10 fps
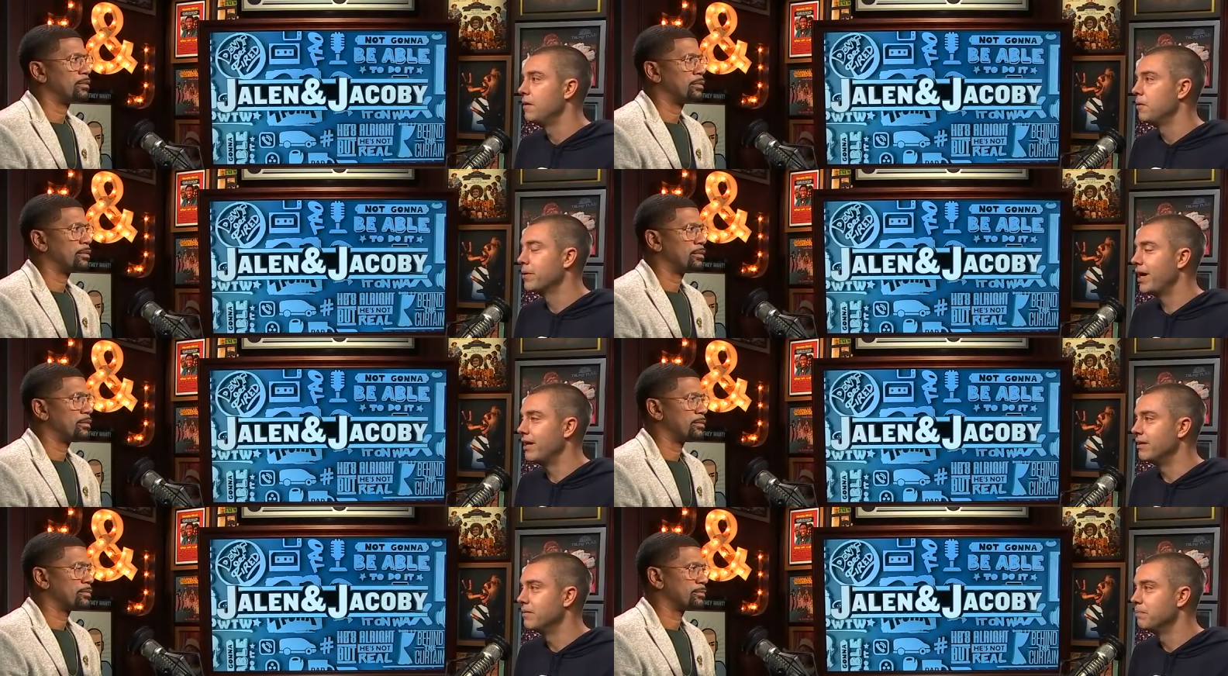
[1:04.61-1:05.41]
Speaker 1: Okay,
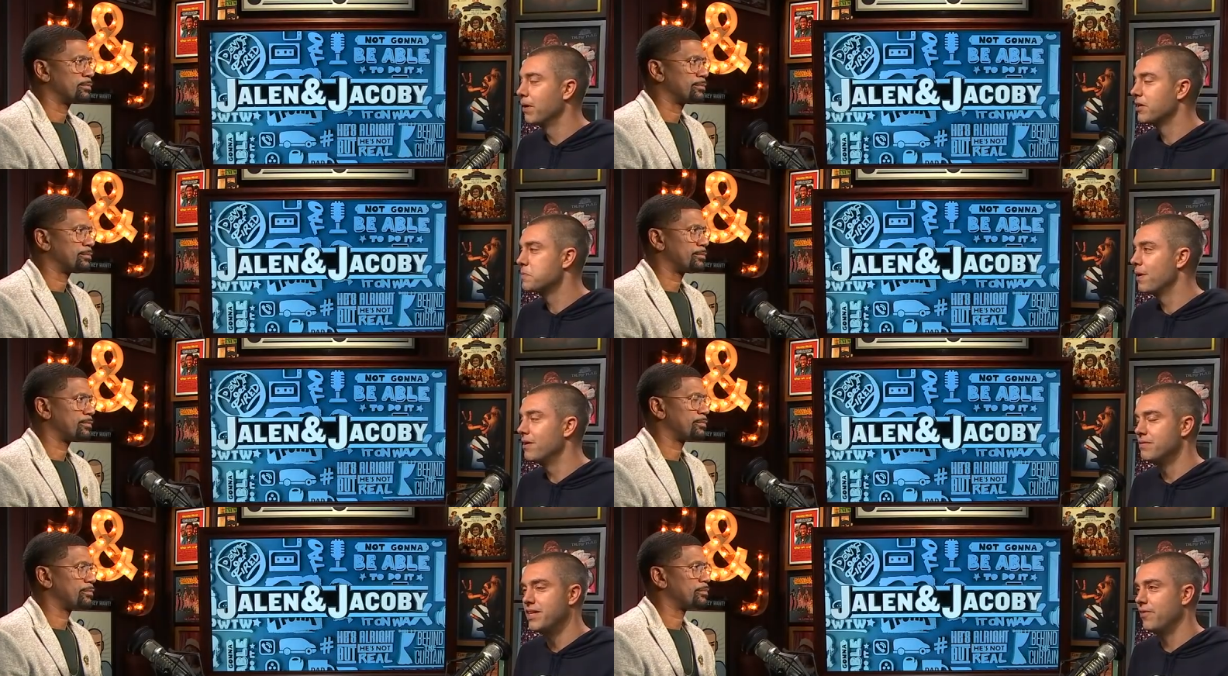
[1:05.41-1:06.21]
Marcus
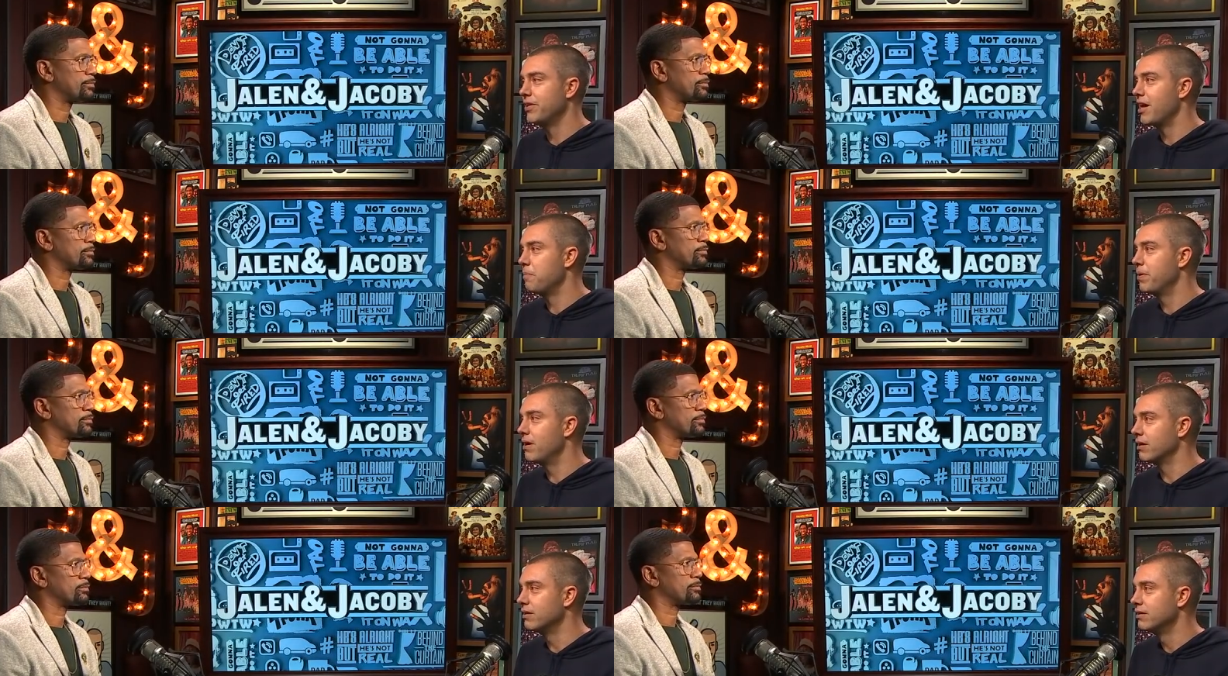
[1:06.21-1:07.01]
Smart, definitely not a punk.